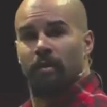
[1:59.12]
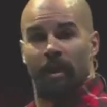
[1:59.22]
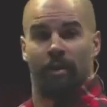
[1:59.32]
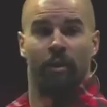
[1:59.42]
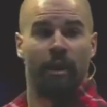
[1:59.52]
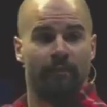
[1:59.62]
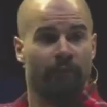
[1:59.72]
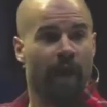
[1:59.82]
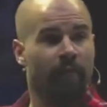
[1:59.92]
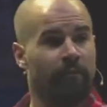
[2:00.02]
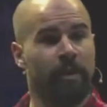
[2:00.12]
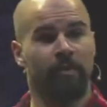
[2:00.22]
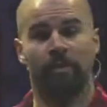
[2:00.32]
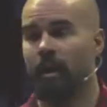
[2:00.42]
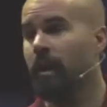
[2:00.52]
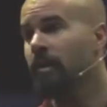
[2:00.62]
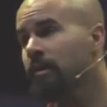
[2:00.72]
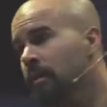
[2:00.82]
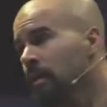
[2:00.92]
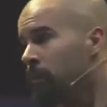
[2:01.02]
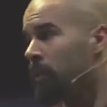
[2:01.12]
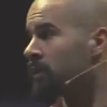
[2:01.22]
Thank you guys for having me here today. Pretty